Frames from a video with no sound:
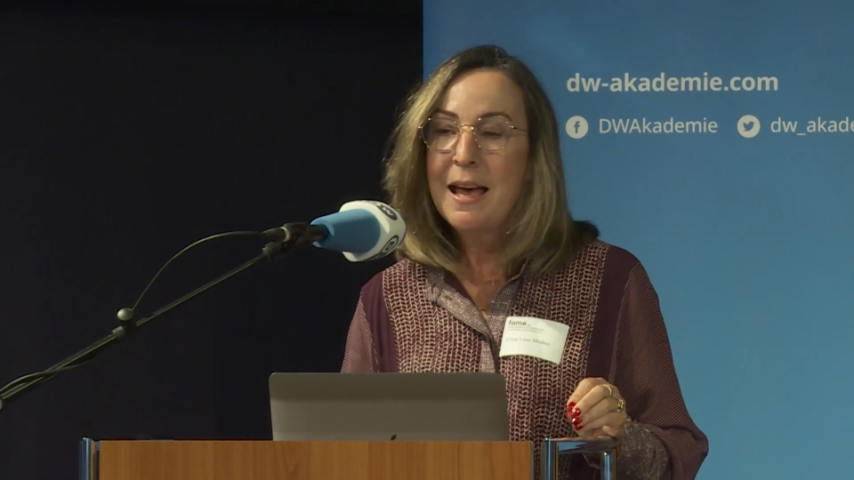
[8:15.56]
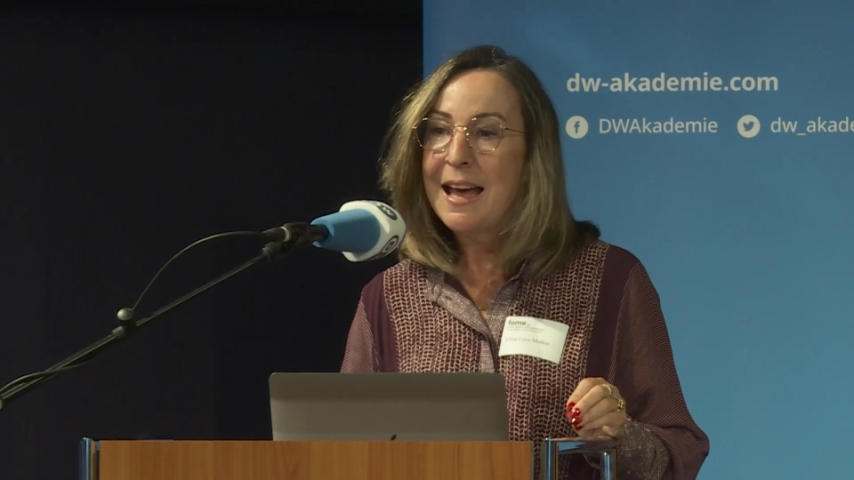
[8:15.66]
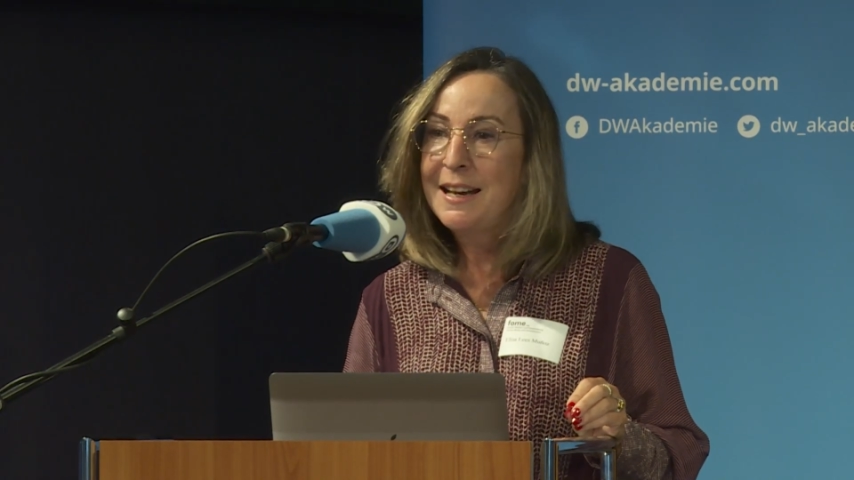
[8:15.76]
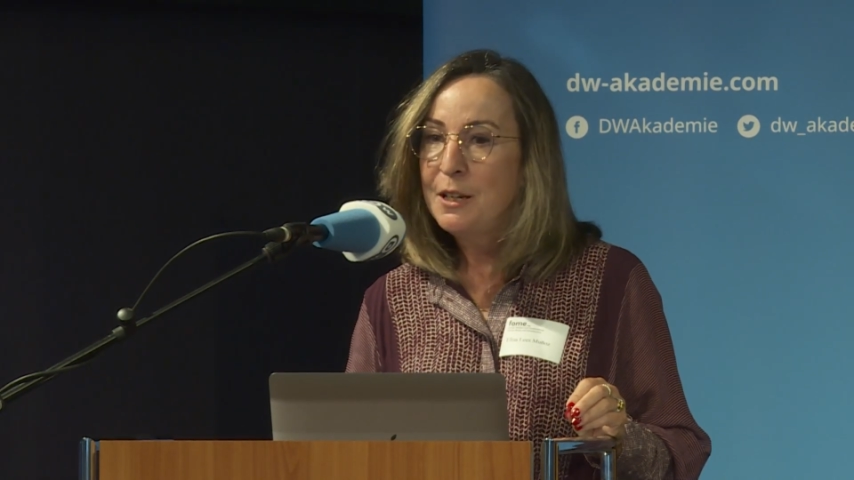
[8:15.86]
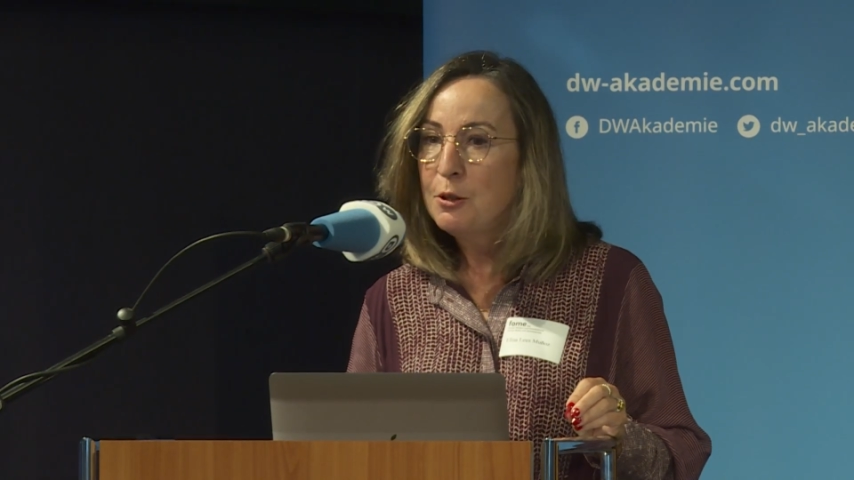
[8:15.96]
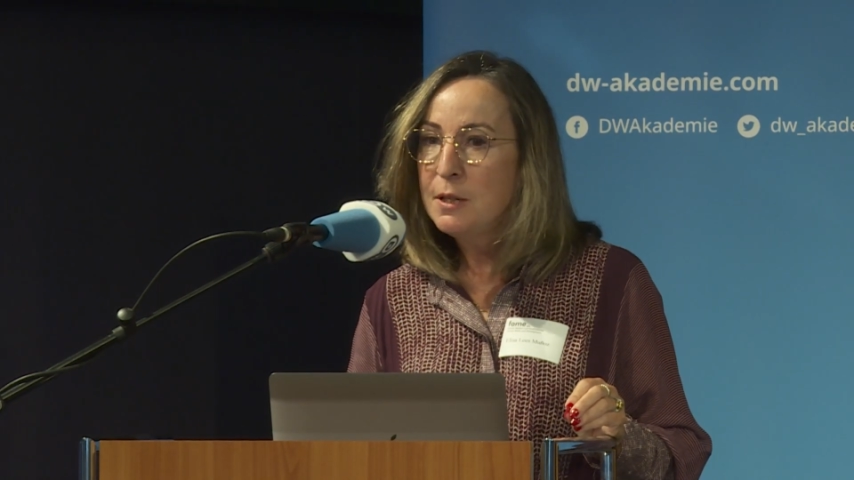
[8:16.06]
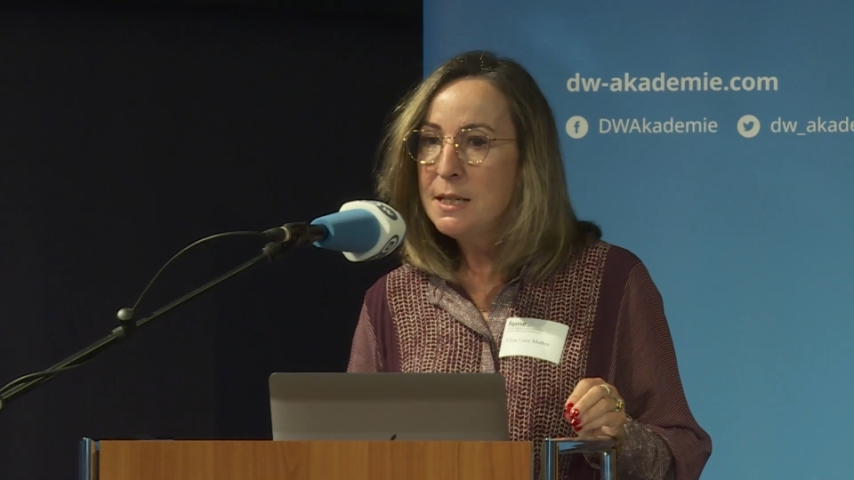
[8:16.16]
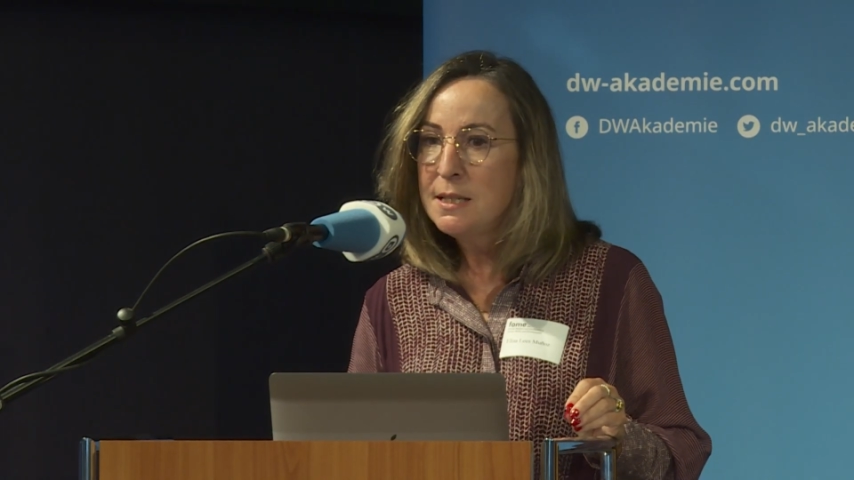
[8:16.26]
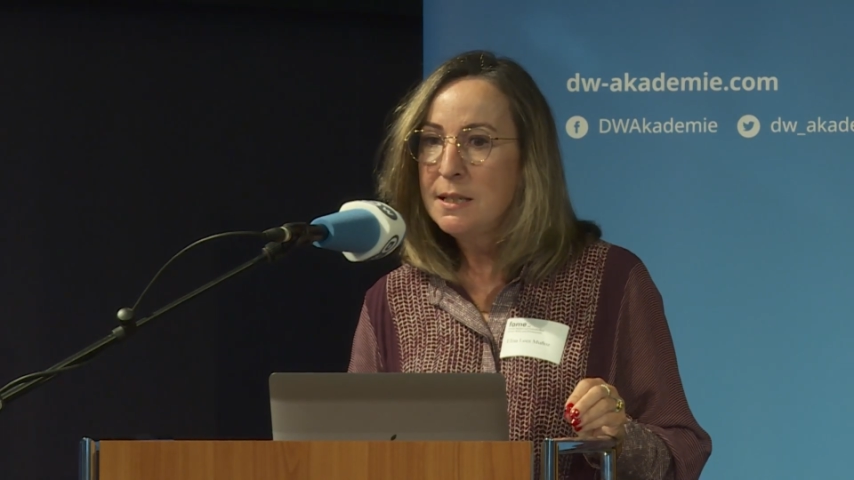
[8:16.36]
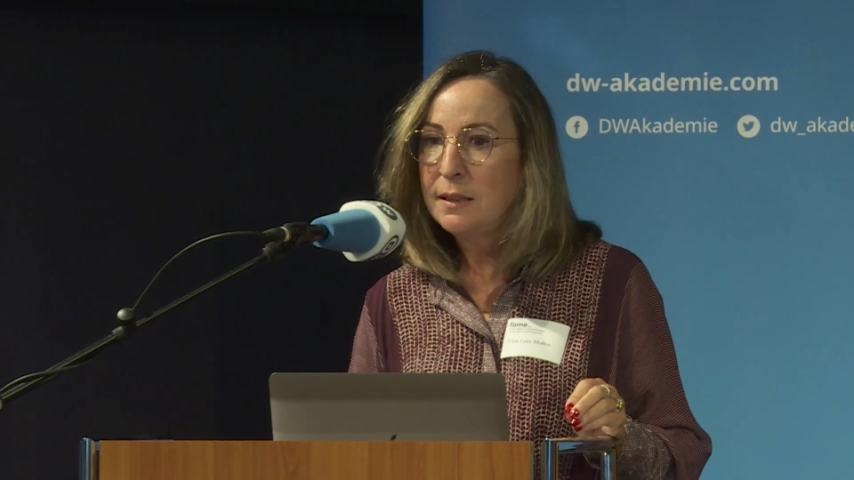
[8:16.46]
And
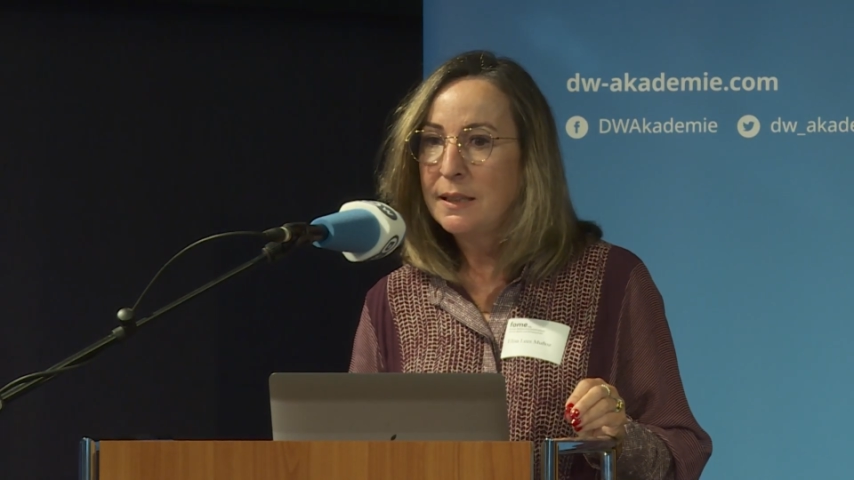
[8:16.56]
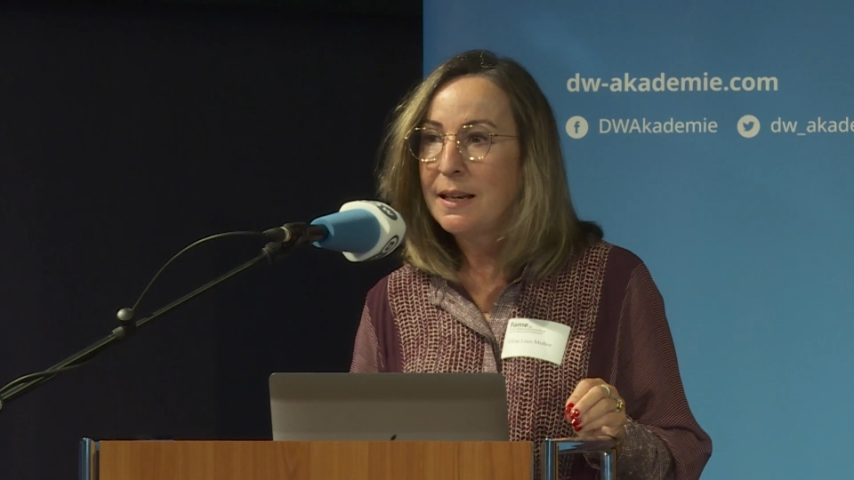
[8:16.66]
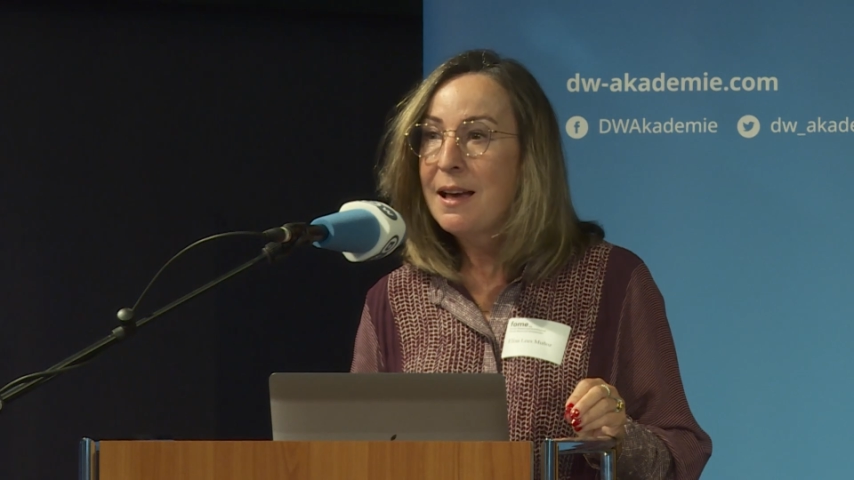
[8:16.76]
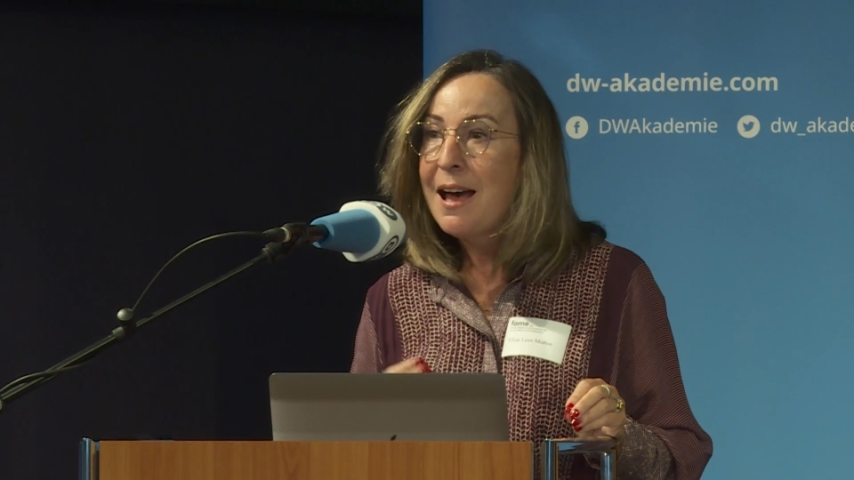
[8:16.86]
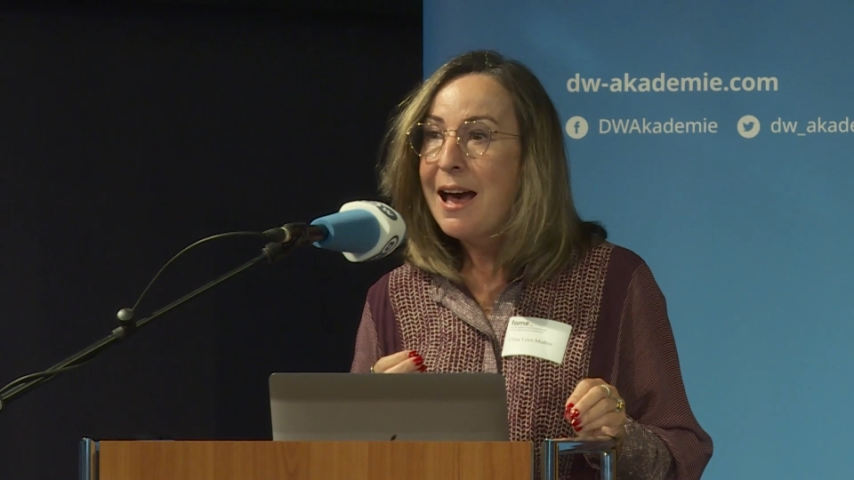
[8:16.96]
increasingly,